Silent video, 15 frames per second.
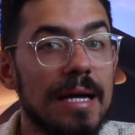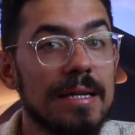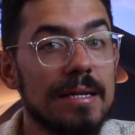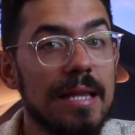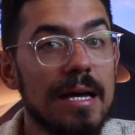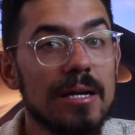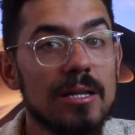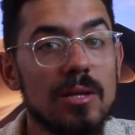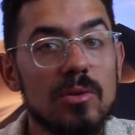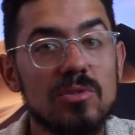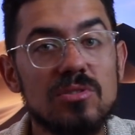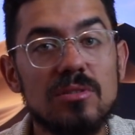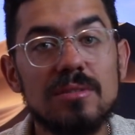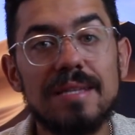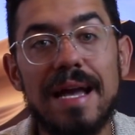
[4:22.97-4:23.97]
and a lot
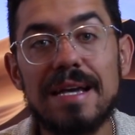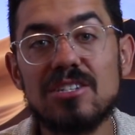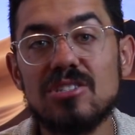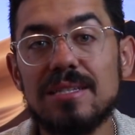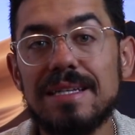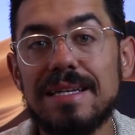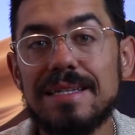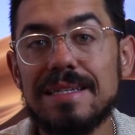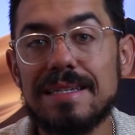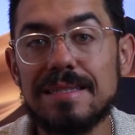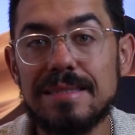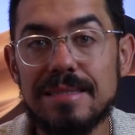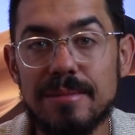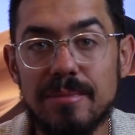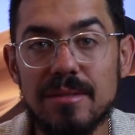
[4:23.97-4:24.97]
closer to actually getting a
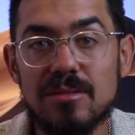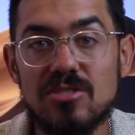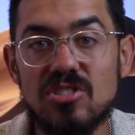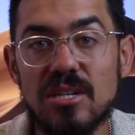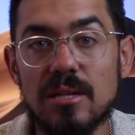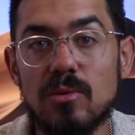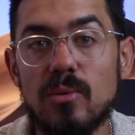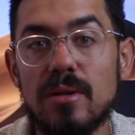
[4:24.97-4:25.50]
stimulus check,